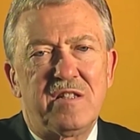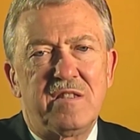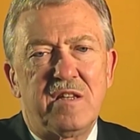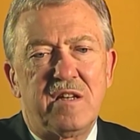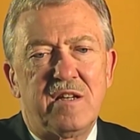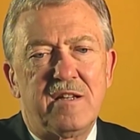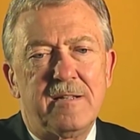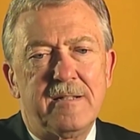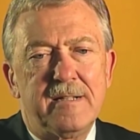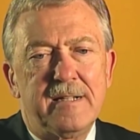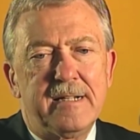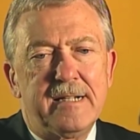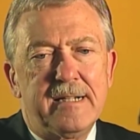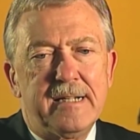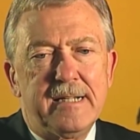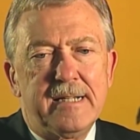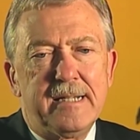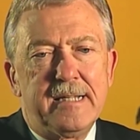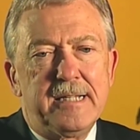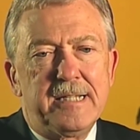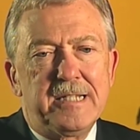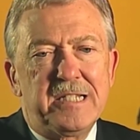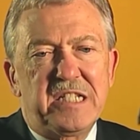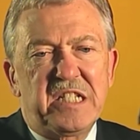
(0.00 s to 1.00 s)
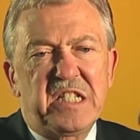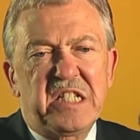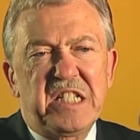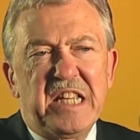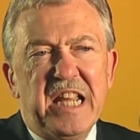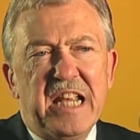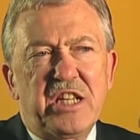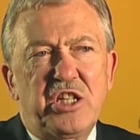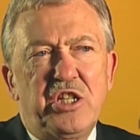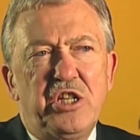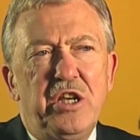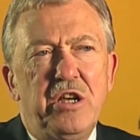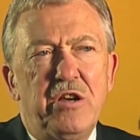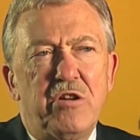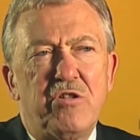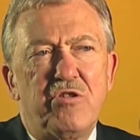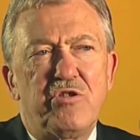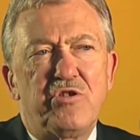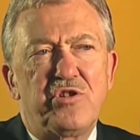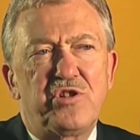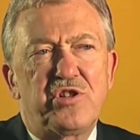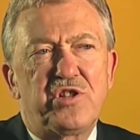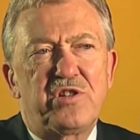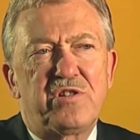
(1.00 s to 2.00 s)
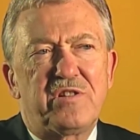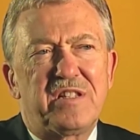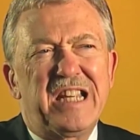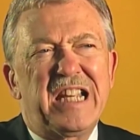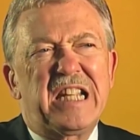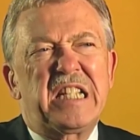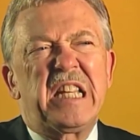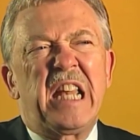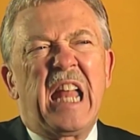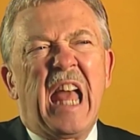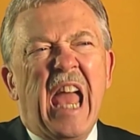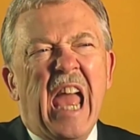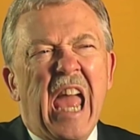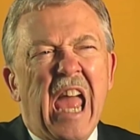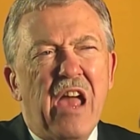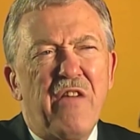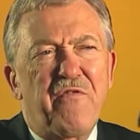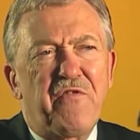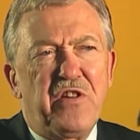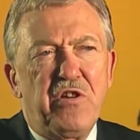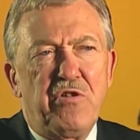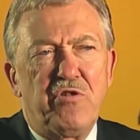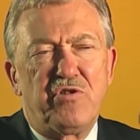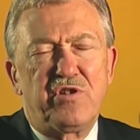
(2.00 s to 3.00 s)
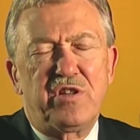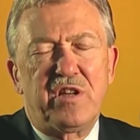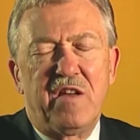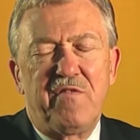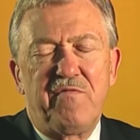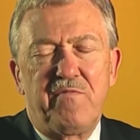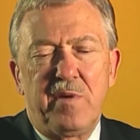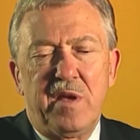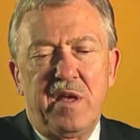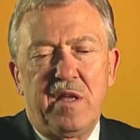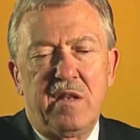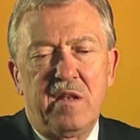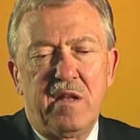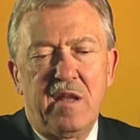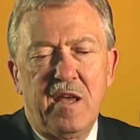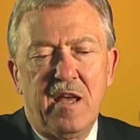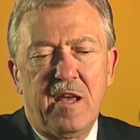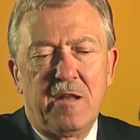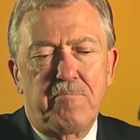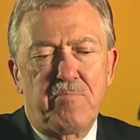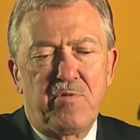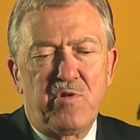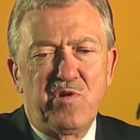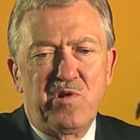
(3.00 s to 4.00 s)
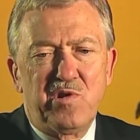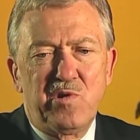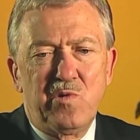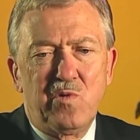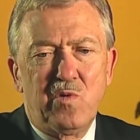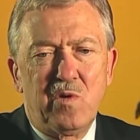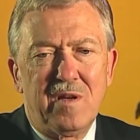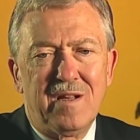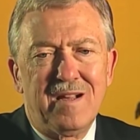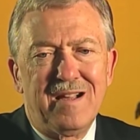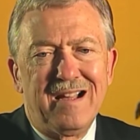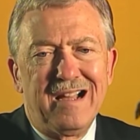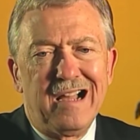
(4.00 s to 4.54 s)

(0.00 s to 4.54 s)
And the six years, six and a half years I've been at Purdue,